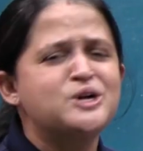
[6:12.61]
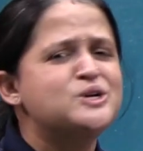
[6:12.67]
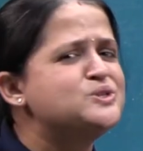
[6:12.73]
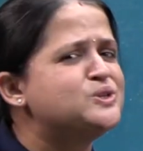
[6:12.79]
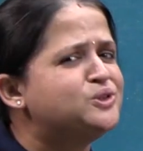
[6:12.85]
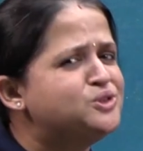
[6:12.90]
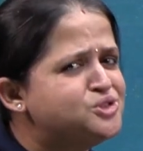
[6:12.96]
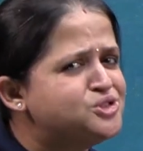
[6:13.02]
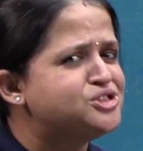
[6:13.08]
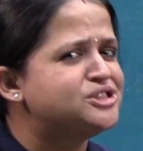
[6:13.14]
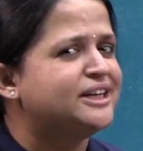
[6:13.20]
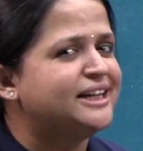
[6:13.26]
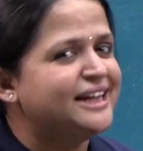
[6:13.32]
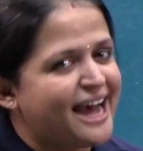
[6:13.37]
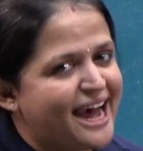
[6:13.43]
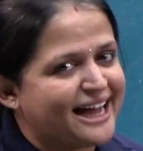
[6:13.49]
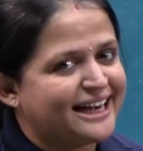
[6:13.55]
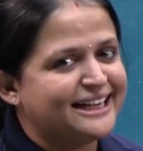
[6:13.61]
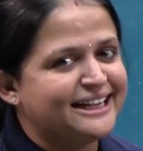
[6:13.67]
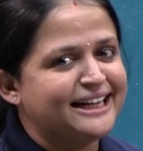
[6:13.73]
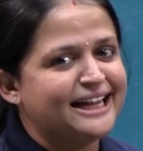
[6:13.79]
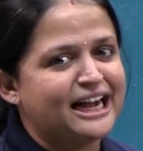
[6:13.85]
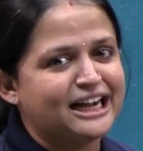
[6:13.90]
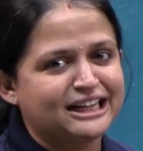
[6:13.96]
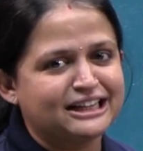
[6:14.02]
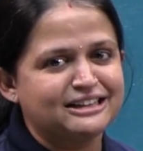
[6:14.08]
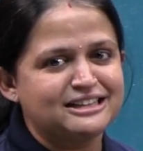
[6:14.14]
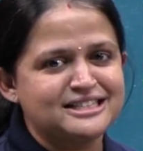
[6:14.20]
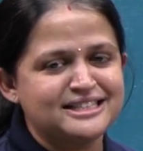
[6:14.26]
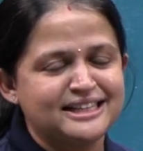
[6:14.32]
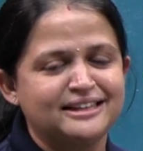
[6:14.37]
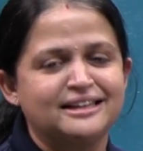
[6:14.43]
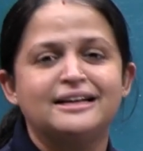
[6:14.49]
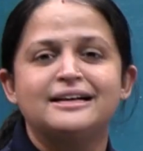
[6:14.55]
So usually RNA occurs
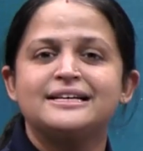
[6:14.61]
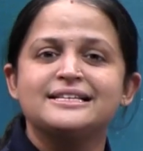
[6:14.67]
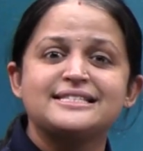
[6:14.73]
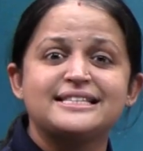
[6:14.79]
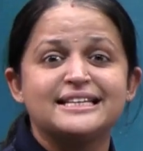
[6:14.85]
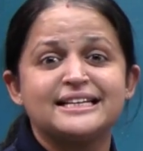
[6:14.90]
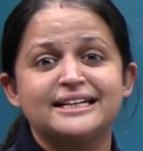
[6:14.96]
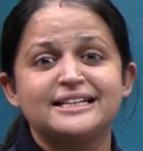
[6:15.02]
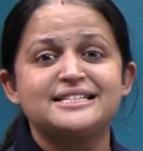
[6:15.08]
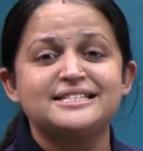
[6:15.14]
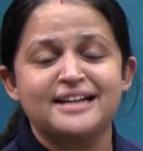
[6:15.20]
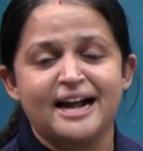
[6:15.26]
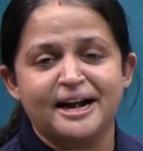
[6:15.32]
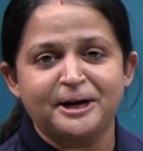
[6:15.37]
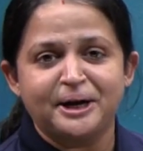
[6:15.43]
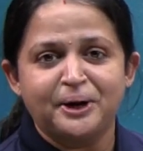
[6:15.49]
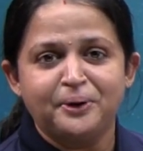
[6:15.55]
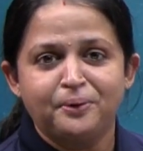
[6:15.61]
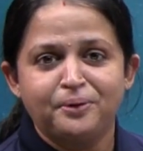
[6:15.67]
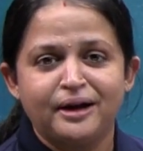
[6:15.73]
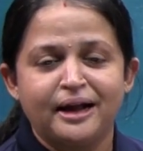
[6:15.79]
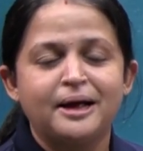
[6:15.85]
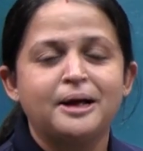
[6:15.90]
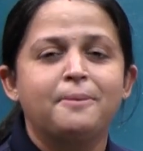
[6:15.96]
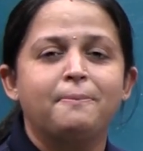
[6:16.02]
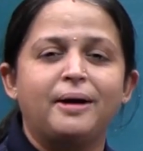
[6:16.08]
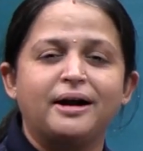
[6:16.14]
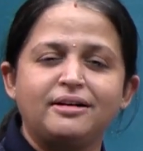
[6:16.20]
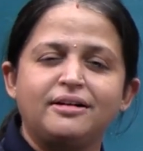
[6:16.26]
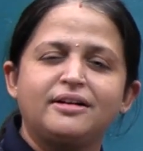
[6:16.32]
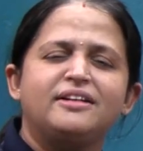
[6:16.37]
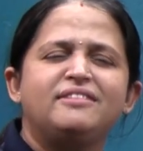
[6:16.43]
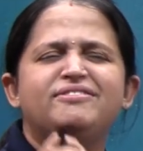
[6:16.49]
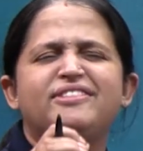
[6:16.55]
in single-stranded only, but
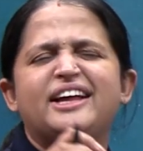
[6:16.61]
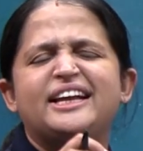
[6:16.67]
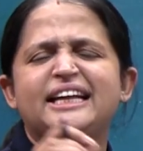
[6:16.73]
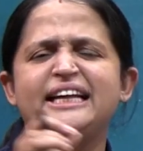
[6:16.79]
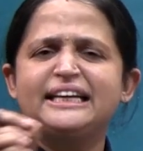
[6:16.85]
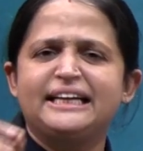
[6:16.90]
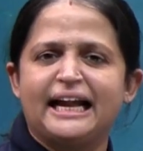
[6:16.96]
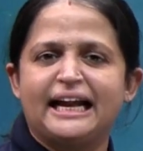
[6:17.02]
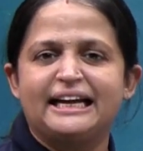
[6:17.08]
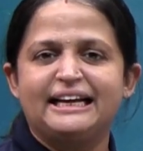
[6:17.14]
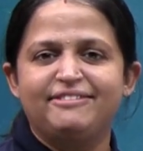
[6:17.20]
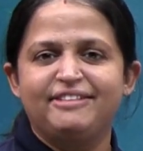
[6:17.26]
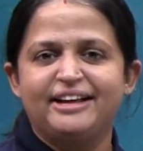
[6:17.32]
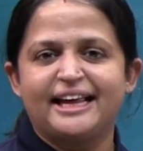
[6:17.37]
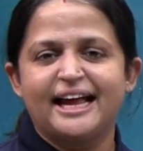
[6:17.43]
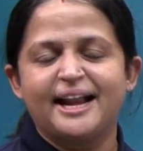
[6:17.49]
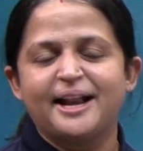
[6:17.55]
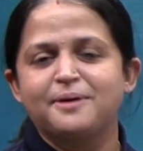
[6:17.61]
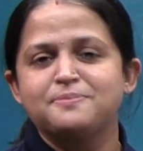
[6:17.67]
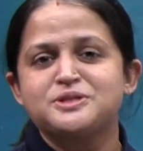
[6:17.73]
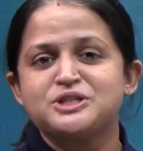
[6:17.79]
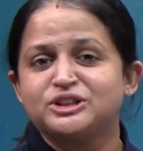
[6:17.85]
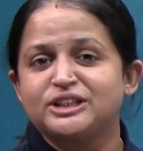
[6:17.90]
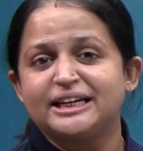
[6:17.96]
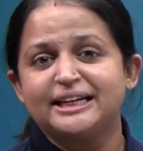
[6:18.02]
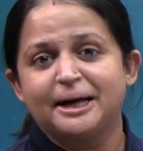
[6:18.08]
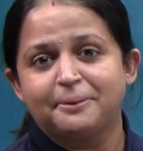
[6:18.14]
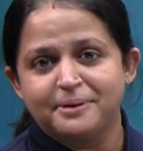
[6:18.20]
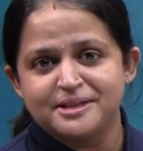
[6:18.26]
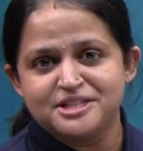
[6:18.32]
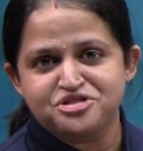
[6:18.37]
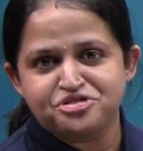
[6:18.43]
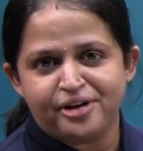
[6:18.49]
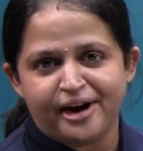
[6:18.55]
very rarely we can observe the
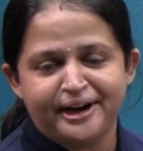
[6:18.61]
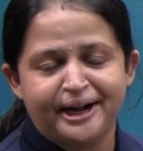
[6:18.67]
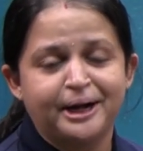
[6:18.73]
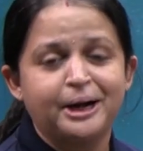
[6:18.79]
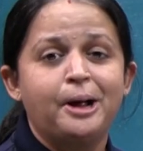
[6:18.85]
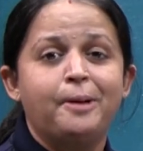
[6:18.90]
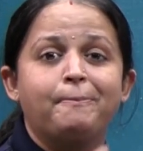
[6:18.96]
double-stranded.